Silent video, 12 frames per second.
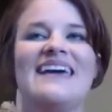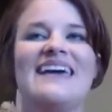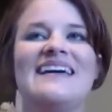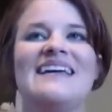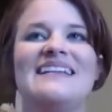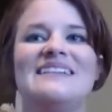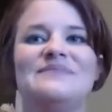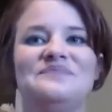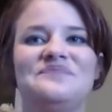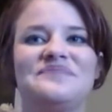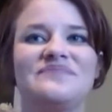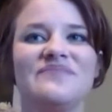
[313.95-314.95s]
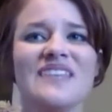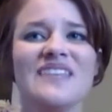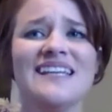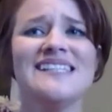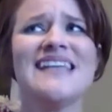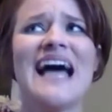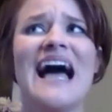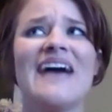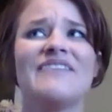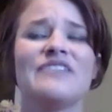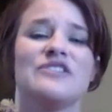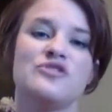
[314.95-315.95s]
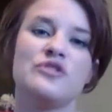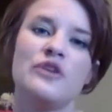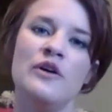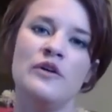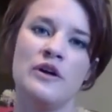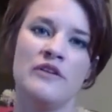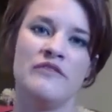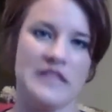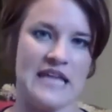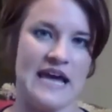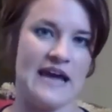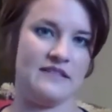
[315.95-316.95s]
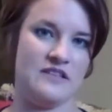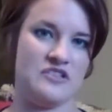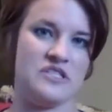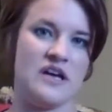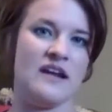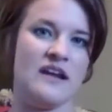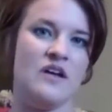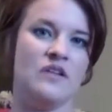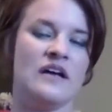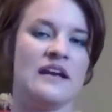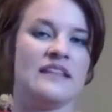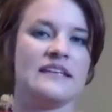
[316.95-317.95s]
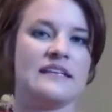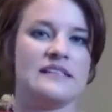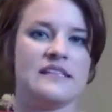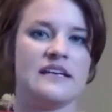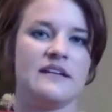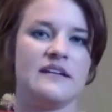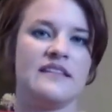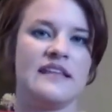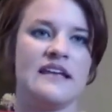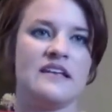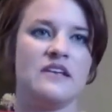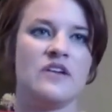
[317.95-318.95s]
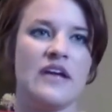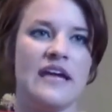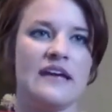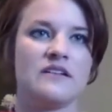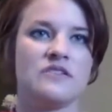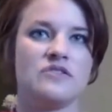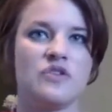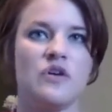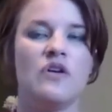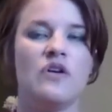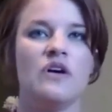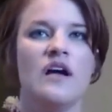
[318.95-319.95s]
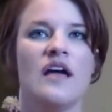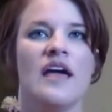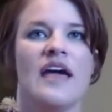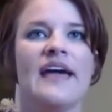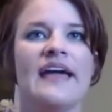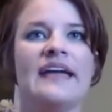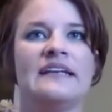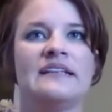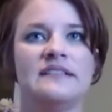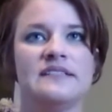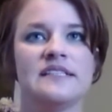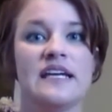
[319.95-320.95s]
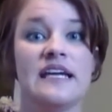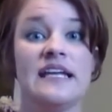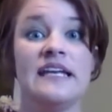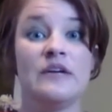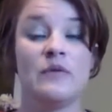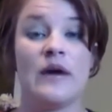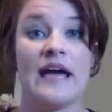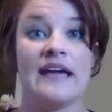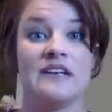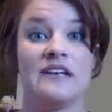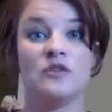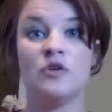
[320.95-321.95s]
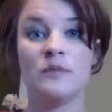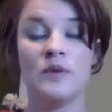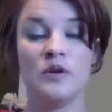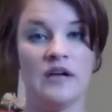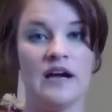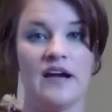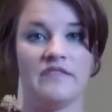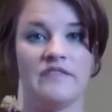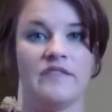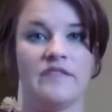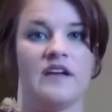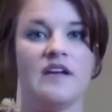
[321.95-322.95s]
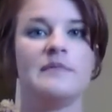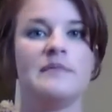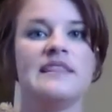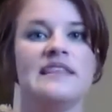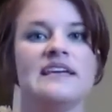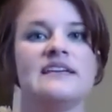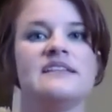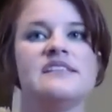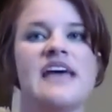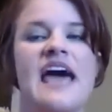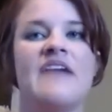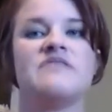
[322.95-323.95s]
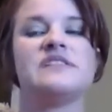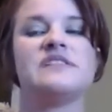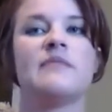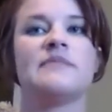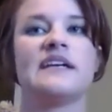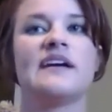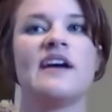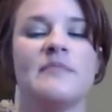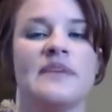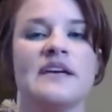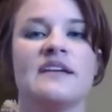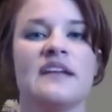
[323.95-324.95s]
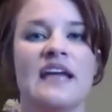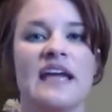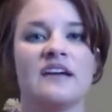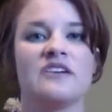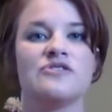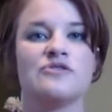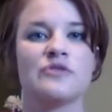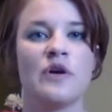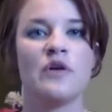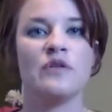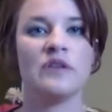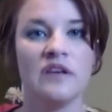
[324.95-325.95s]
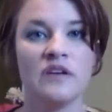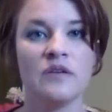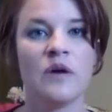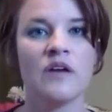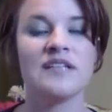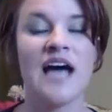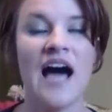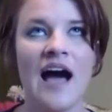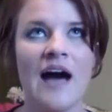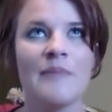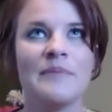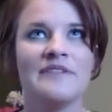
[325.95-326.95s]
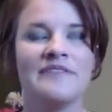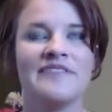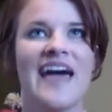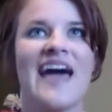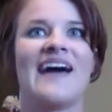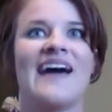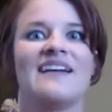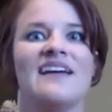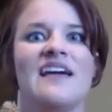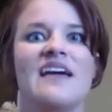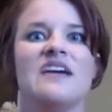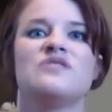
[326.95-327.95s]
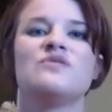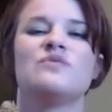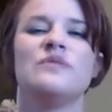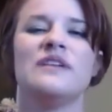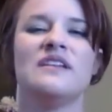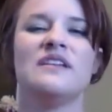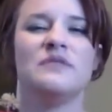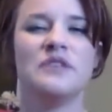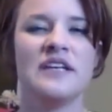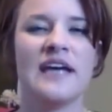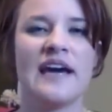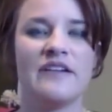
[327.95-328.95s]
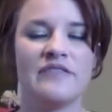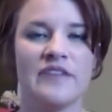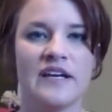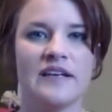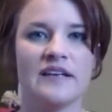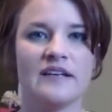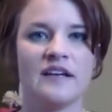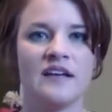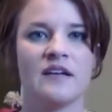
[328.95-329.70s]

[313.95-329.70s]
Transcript: It I have control over that. There's not a whole lot of things that you can control, and anyway, in a normal life. But then to have something come in and control you on top of that, it's really, really aggravating.